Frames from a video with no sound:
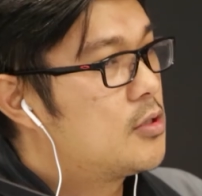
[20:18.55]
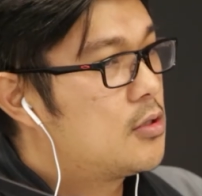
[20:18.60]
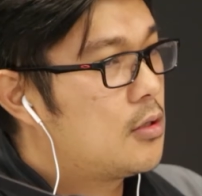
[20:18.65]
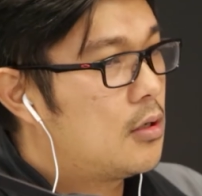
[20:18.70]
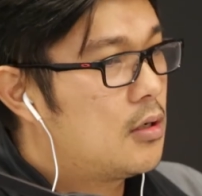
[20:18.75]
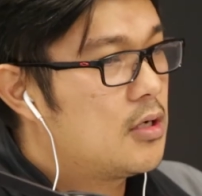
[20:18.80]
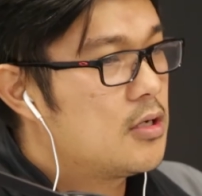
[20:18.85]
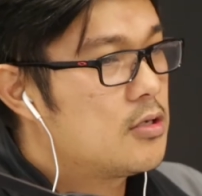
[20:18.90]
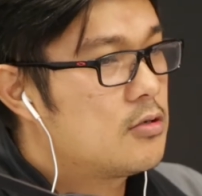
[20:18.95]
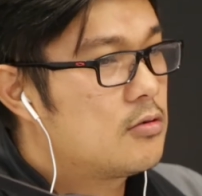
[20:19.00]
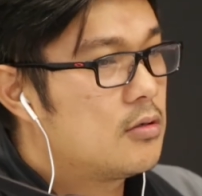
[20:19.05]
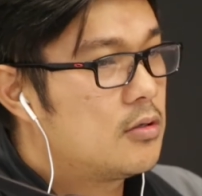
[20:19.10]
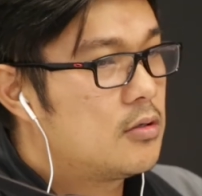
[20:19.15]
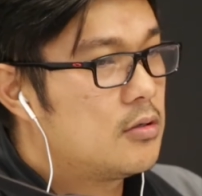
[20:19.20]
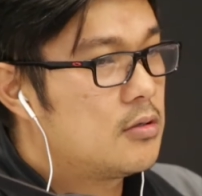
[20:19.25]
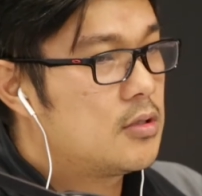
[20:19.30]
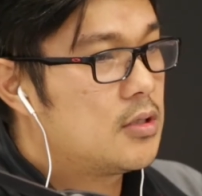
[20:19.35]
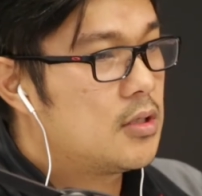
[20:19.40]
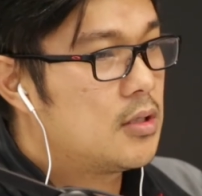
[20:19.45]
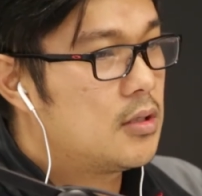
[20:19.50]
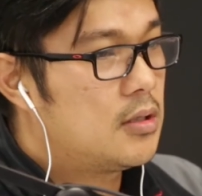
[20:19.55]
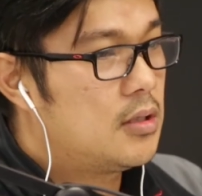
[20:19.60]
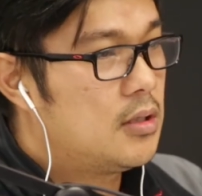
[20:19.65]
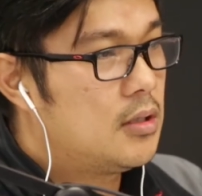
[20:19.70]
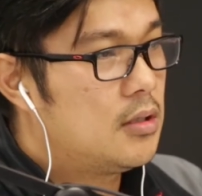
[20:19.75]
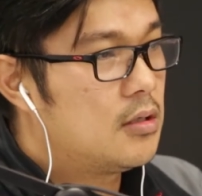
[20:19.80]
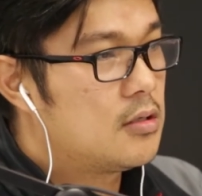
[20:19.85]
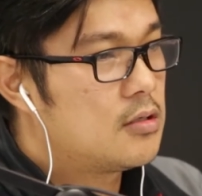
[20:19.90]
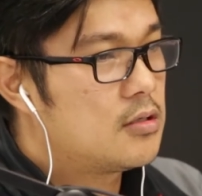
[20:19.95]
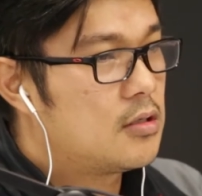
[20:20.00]
started introducing
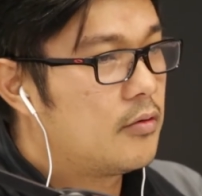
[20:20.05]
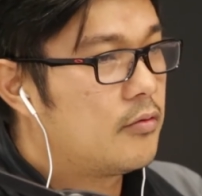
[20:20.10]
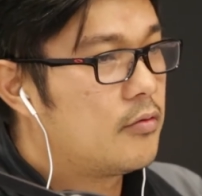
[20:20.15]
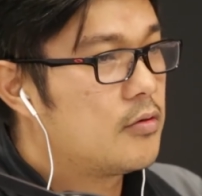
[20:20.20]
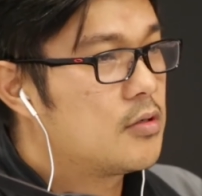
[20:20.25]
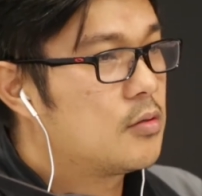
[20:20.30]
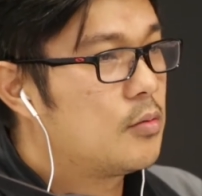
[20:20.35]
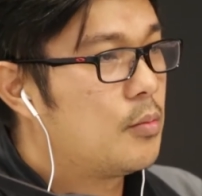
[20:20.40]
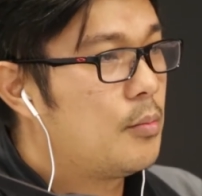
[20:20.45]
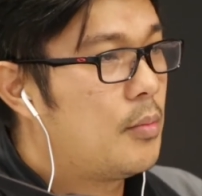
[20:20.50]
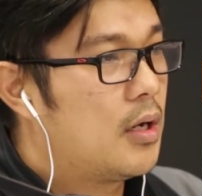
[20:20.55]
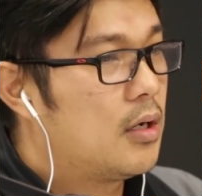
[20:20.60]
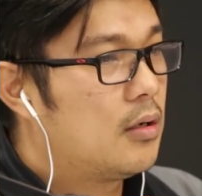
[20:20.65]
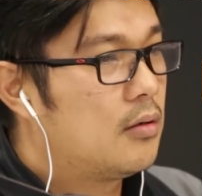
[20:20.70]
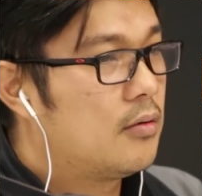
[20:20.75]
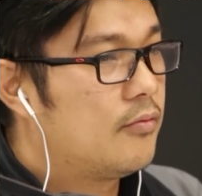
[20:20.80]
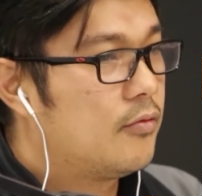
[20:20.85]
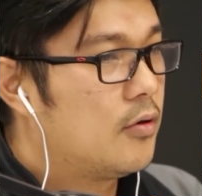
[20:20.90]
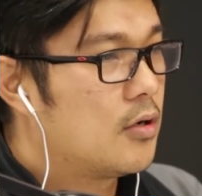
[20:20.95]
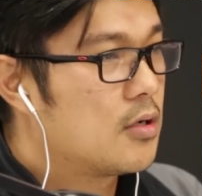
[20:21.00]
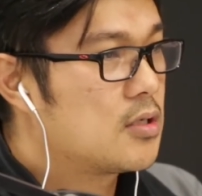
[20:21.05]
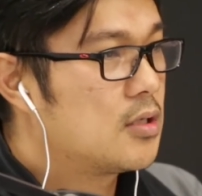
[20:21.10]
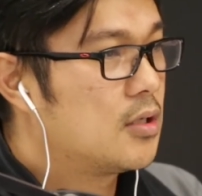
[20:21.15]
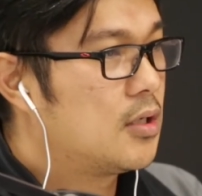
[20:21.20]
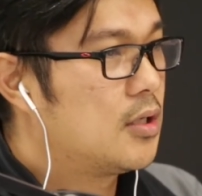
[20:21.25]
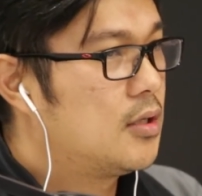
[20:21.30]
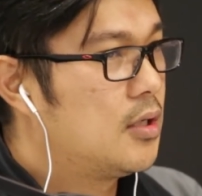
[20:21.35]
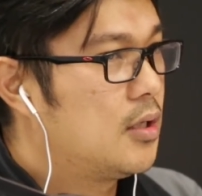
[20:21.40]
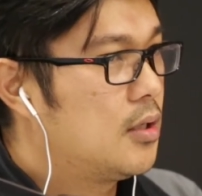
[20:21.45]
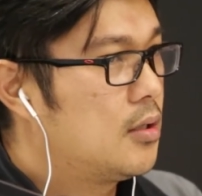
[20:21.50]
the service reminder function,
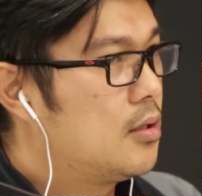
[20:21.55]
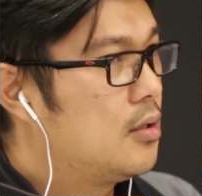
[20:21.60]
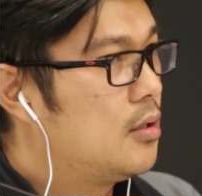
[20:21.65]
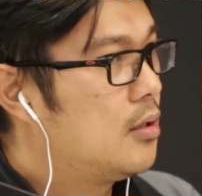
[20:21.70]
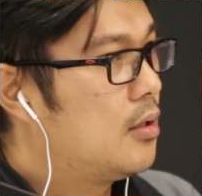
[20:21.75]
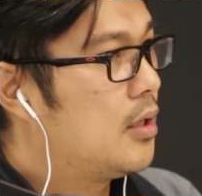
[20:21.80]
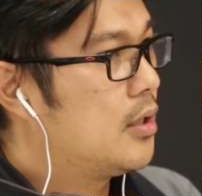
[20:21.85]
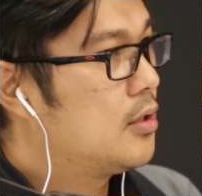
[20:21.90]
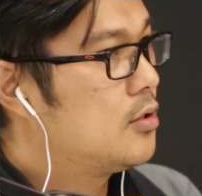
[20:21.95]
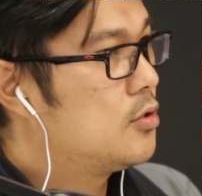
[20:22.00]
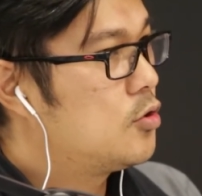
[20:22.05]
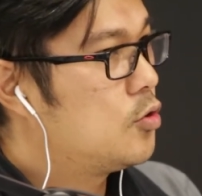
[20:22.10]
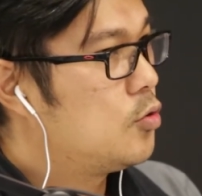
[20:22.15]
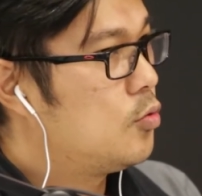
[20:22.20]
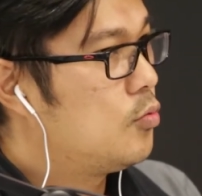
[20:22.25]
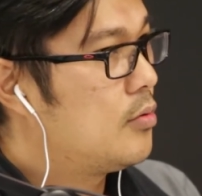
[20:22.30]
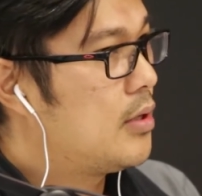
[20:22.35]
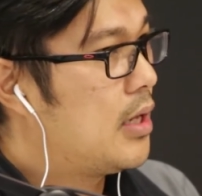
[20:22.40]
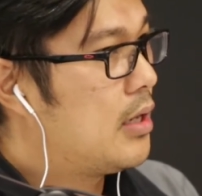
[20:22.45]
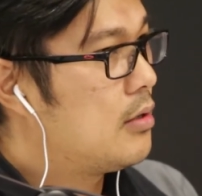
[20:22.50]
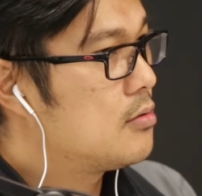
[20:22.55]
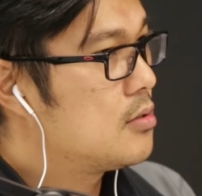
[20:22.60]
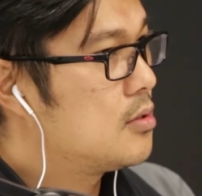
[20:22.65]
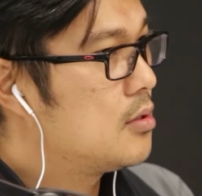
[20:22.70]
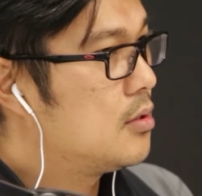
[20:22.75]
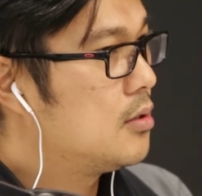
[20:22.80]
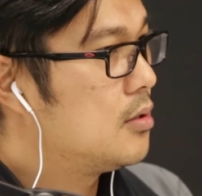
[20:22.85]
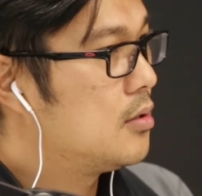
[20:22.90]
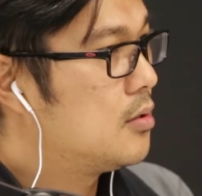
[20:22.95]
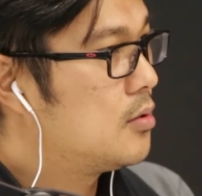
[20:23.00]
I think, in like
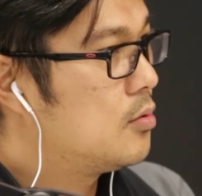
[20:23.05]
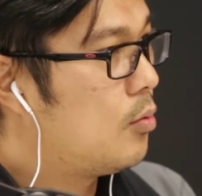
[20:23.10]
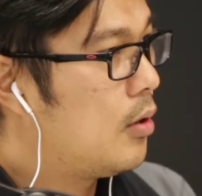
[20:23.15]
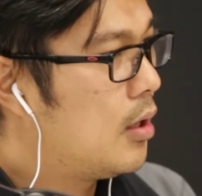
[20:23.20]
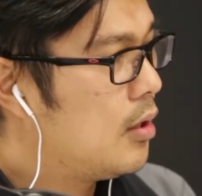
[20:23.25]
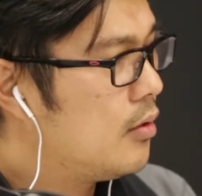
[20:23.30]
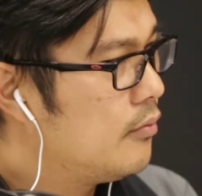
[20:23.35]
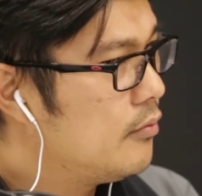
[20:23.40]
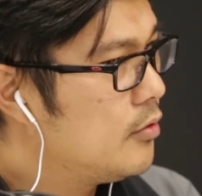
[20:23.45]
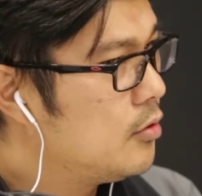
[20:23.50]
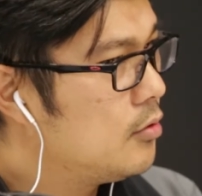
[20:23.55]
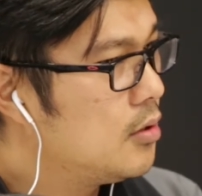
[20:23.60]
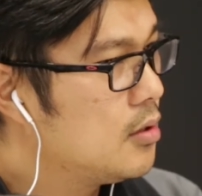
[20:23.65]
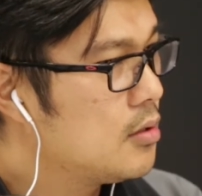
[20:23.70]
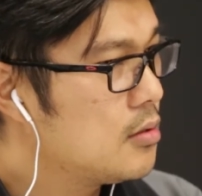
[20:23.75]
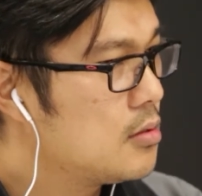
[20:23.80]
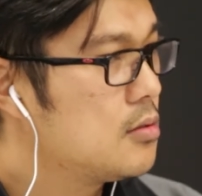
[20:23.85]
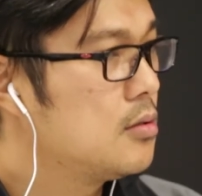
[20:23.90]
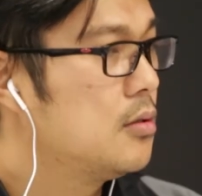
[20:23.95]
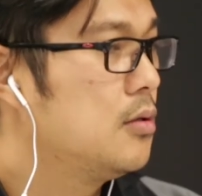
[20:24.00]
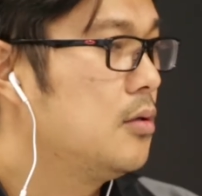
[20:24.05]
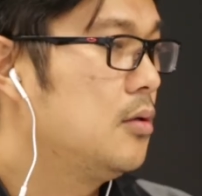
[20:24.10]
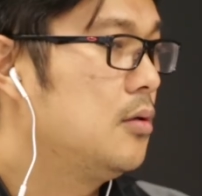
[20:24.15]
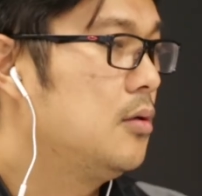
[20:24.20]
2012 units.